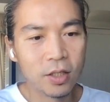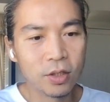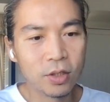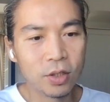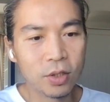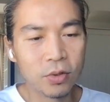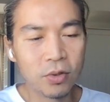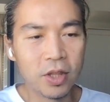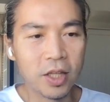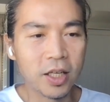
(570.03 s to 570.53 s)

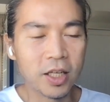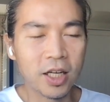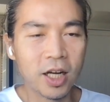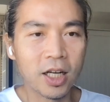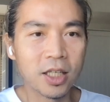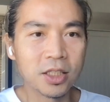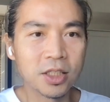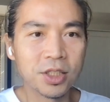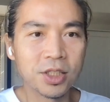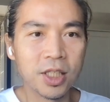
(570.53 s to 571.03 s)
to the
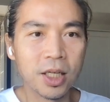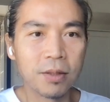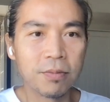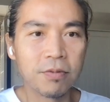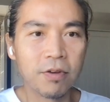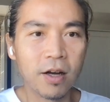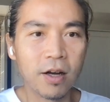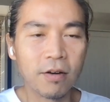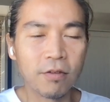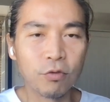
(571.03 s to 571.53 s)
concept
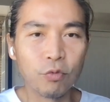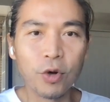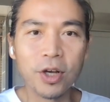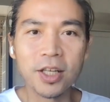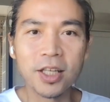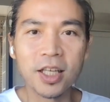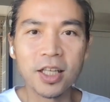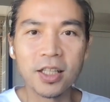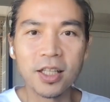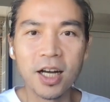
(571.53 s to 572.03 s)
of
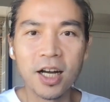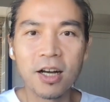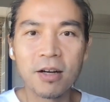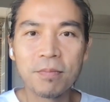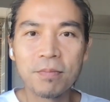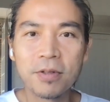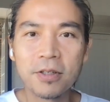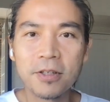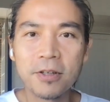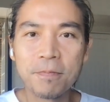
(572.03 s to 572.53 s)
waking
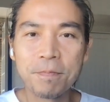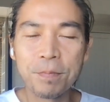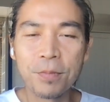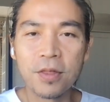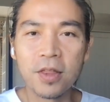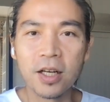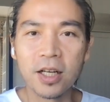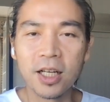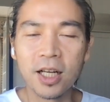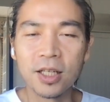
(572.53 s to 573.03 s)
up,
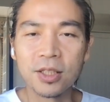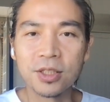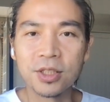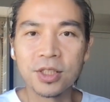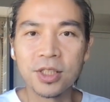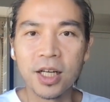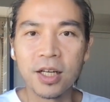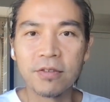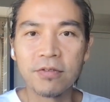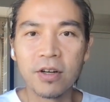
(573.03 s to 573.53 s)
the
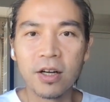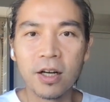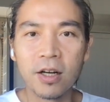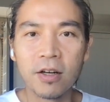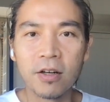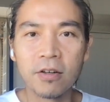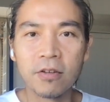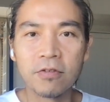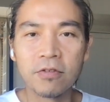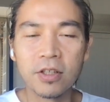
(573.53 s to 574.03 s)
concept
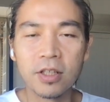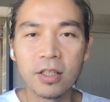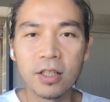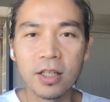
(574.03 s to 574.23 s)
of